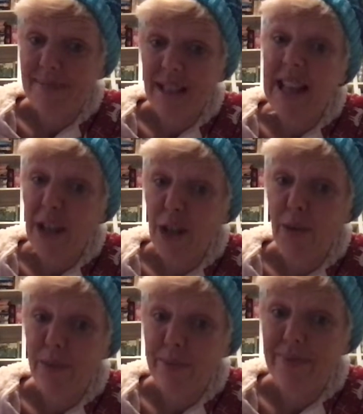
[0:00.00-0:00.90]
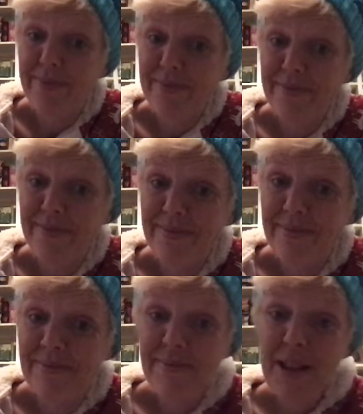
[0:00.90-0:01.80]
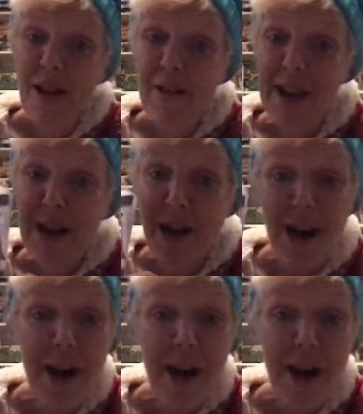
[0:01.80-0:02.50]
Thank you. All right, y'all.